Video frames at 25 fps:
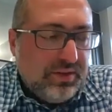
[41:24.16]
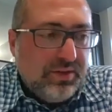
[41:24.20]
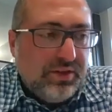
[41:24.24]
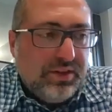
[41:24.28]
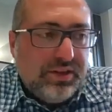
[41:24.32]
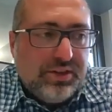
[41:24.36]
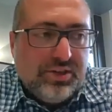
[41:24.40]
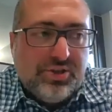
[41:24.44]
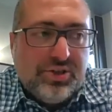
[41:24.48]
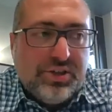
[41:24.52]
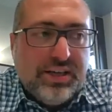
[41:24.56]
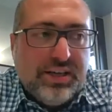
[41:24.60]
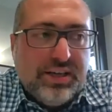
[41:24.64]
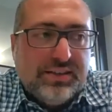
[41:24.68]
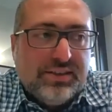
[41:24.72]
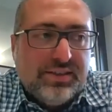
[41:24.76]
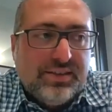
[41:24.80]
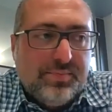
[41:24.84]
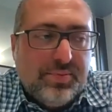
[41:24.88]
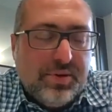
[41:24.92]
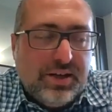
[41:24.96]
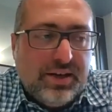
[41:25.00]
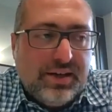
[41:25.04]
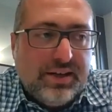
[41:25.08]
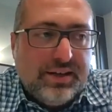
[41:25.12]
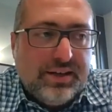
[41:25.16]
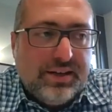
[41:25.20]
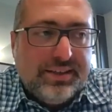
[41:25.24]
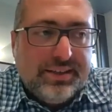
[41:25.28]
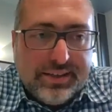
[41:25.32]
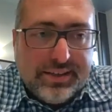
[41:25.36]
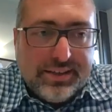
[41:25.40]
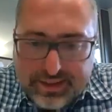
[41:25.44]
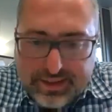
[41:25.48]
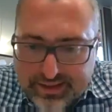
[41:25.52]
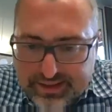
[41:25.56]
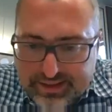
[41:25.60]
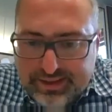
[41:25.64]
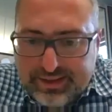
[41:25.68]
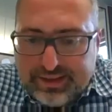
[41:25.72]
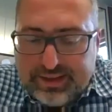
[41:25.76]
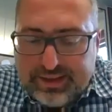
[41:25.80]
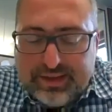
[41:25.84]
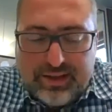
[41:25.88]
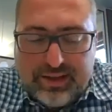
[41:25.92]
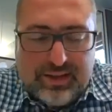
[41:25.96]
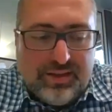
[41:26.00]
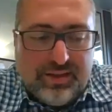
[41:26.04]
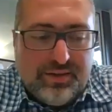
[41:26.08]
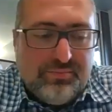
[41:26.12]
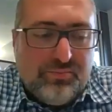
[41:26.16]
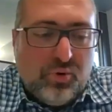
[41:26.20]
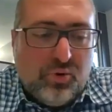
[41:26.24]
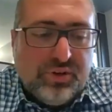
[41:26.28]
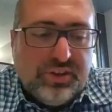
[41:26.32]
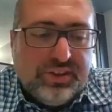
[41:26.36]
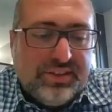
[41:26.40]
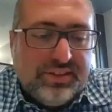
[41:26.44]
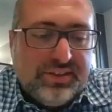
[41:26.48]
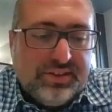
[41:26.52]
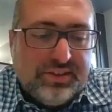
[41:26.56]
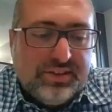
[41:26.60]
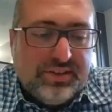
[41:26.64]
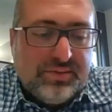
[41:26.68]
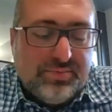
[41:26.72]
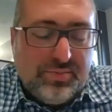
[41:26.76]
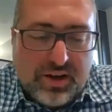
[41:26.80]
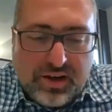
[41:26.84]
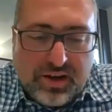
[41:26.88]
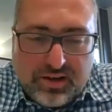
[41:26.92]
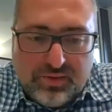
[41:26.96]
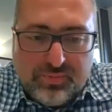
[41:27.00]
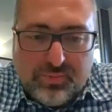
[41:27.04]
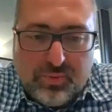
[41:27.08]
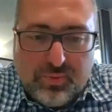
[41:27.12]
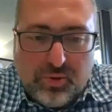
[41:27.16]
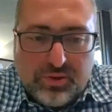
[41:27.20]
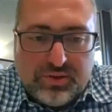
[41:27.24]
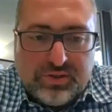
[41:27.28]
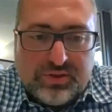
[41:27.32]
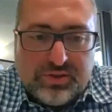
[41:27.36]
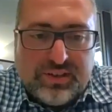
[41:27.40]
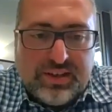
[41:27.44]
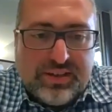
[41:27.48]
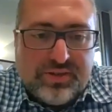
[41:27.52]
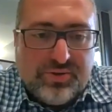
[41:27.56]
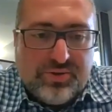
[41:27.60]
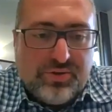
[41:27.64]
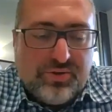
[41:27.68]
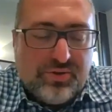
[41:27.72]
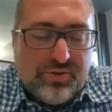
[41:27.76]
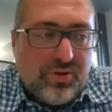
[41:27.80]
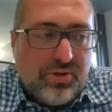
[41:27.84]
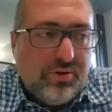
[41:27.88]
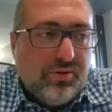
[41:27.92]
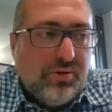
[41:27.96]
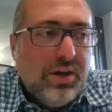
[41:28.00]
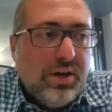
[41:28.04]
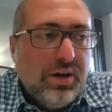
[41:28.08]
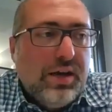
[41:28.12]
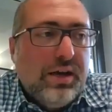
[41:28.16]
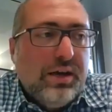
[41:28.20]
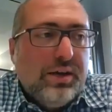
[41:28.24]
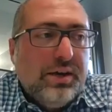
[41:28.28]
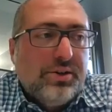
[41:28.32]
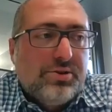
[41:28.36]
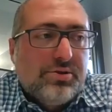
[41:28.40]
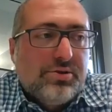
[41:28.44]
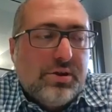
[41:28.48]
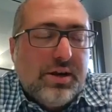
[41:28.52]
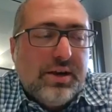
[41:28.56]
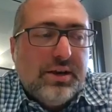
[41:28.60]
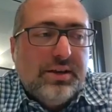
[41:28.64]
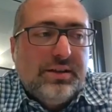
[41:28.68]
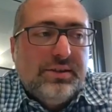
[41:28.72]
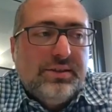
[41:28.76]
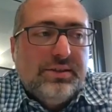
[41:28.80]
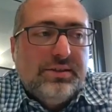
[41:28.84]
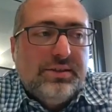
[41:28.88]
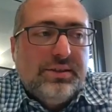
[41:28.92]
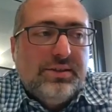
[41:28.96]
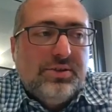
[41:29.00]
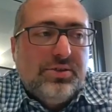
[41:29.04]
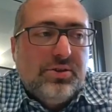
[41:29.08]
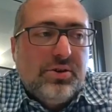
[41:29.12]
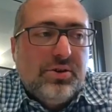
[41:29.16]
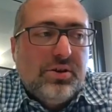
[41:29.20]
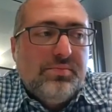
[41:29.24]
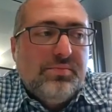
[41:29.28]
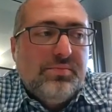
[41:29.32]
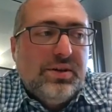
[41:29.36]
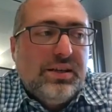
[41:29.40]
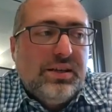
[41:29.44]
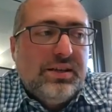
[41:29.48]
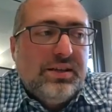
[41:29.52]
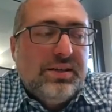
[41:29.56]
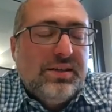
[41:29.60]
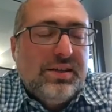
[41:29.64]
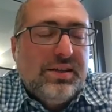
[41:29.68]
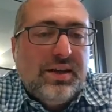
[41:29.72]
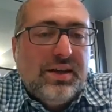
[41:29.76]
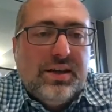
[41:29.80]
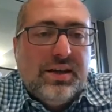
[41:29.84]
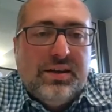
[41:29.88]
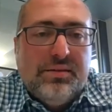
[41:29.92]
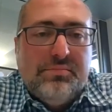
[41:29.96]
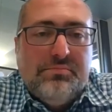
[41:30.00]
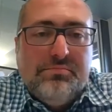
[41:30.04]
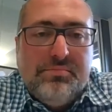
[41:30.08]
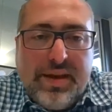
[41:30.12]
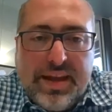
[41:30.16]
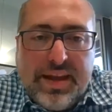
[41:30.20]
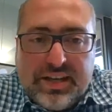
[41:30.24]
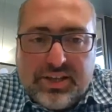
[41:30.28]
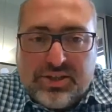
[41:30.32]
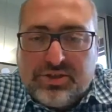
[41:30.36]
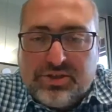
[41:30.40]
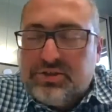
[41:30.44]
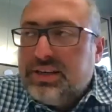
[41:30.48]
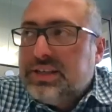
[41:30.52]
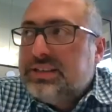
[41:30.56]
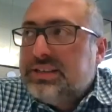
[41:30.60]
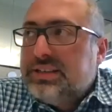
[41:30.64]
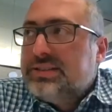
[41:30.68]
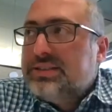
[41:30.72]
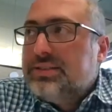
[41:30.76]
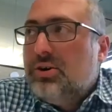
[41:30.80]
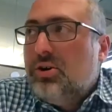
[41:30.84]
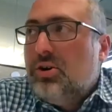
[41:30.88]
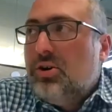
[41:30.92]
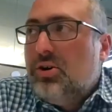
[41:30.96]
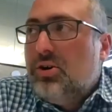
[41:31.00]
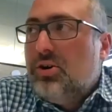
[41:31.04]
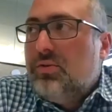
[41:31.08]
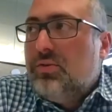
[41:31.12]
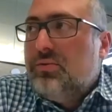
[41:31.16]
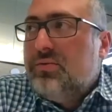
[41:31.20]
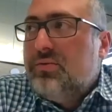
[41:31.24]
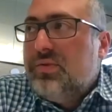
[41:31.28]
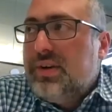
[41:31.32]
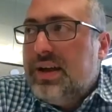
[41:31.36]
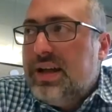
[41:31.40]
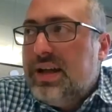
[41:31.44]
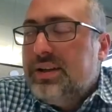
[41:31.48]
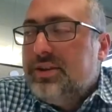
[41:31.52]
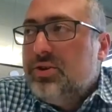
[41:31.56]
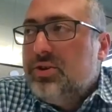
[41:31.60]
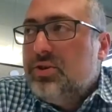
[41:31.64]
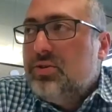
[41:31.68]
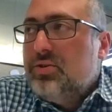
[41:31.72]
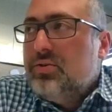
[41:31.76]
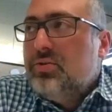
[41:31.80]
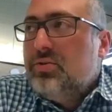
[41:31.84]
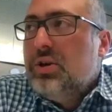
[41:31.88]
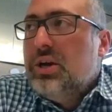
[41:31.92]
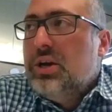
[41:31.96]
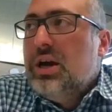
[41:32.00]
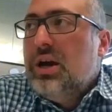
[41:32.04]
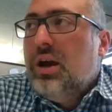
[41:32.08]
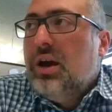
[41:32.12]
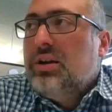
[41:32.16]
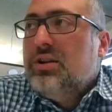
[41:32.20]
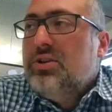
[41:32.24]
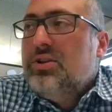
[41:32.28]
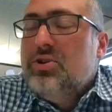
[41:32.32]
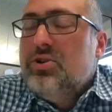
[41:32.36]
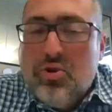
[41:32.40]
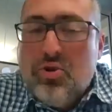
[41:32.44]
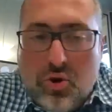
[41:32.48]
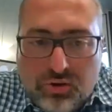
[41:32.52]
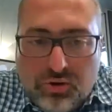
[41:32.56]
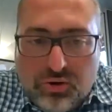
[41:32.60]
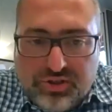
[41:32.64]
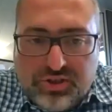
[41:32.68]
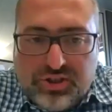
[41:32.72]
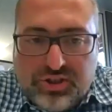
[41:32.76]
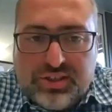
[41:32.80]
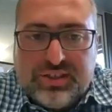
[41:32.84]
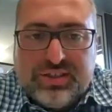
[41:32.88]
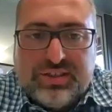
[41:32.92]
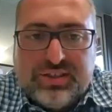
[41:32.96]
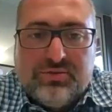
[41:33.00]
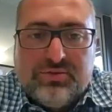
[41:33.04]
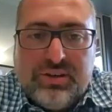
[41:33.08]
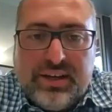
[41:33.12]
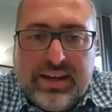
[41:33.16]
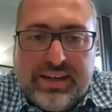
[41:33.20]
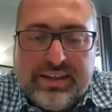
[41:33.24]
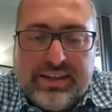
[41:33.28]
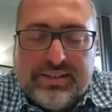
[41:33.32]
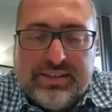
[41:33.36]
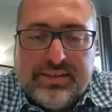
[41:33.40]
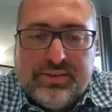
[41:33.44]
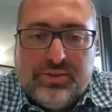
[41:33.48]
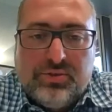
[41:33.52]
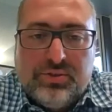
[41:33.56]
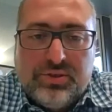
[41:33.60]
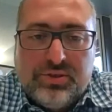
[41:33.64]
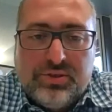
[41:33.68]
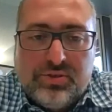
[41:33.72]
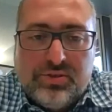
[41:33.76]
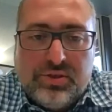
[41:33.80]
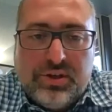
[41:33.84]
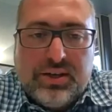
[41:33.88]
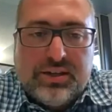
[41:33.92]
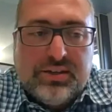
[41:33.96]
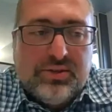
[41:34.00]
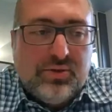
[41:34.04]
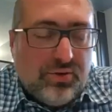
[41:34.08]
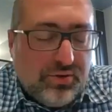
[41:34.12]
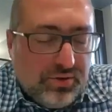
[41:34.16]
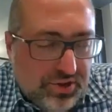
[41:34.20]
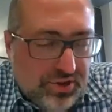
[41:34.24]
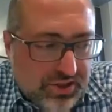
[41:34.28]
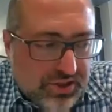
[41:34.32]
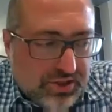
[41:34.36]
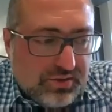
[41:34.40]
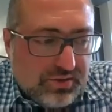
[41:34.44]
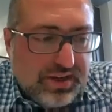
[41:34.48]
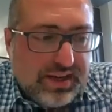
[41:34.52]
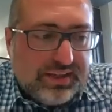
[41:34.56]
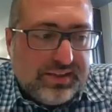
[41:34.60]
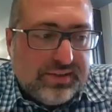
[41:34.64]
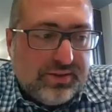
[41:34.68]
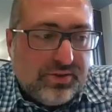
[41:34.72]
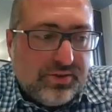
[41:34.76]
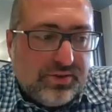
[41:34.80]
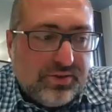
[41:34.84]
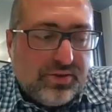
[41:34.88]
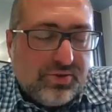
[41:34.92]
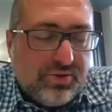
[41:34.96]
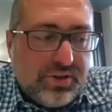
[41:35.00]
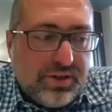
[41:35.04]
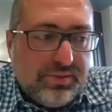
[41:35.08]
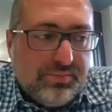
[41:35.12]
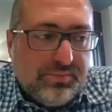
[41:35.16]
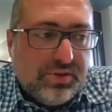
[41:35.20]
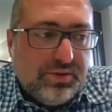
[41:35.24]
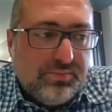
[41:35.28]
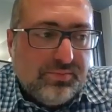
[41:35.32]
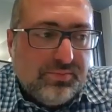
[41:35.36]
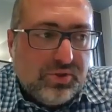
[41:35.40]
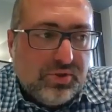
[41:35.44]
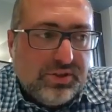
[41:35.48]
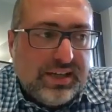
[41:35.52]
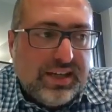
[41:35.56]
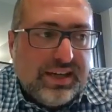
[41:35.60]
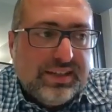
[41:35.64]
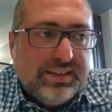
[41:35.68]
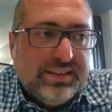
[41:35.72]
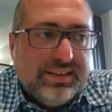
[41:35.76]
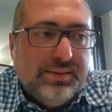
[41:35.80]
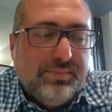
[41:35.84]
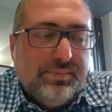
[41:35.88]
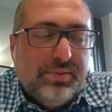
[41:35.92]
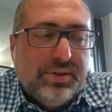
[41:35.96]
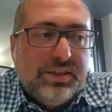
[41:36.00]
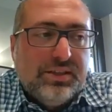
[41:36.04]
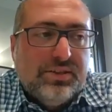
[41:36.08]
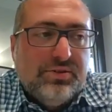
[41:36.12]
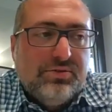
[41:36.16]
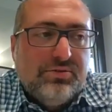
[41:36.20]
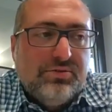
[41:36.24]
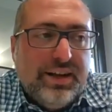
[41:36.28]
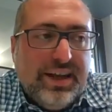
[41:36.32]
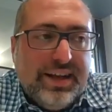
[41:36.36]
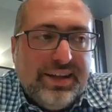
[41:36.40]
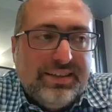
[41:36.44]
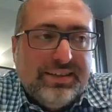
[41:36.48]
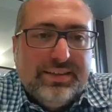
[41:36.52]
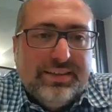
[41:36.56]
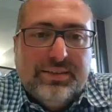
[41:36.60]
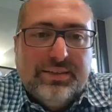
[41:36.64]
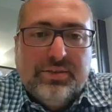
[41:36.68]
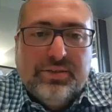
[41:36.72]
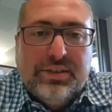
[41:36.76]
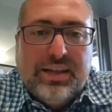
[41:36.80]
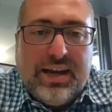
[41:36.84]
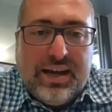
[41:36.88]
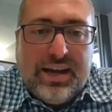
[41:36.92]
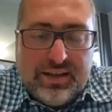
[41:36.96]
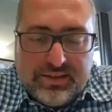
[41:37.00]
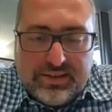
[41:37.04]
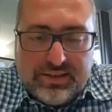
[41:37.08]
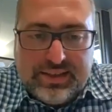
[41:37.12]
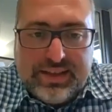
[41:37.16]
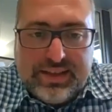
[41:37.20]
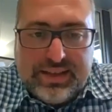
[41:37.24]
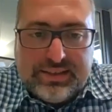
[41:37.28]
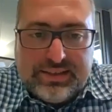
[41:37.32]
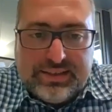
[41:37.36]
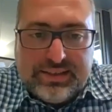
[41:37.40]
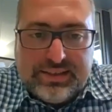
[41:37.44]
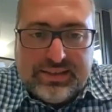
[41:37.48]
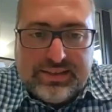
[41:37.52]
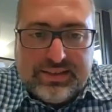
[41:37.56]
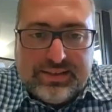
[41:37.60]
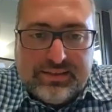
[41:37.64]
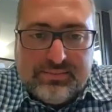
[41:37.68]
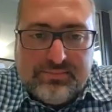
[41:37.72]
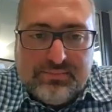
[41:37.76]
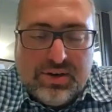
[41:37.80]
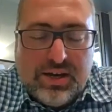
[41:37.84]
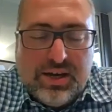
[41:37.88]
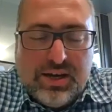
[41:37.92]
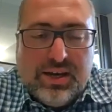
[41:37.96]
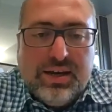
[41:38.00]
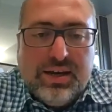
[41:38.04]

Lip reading: initiated by monitors Michael Porter, as you know, trying to determine metrics of value, not just related to a drug, not just related to a treatment modality, but related to the healthcare system,